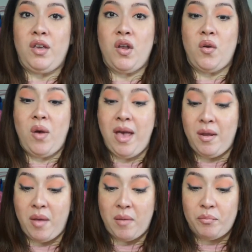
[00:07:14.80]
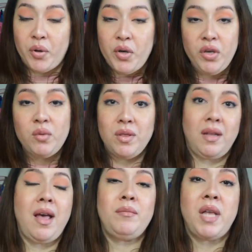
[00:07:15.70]
you know, and put you in
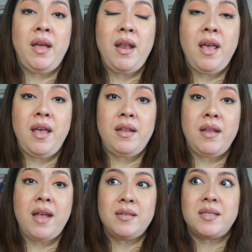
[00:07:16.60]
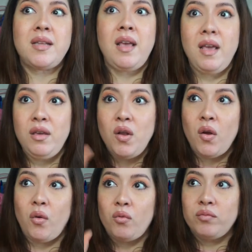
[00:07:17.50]
the limelight and say, you
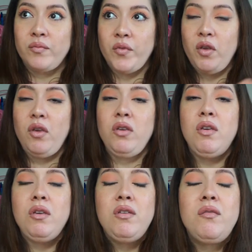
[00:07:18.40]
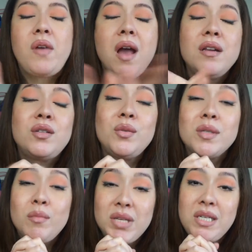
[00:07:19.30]
know, you've got to do
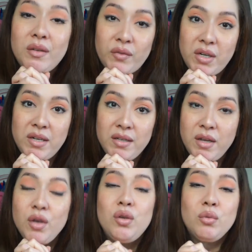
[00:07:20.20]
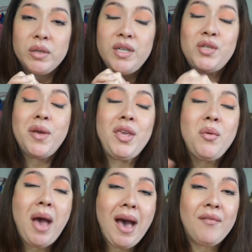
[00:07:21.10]
something different. You really do, and
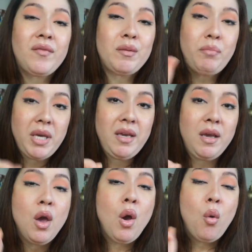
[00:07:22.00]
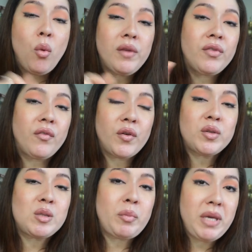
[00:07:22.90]
you have to be one of the
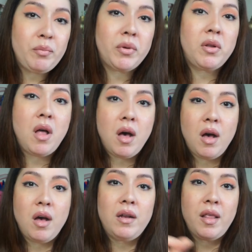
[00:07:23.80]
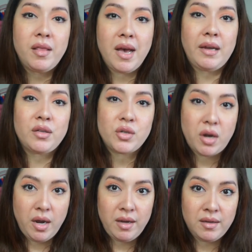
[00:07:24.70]
first people on that
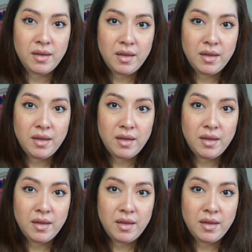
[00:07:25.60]
train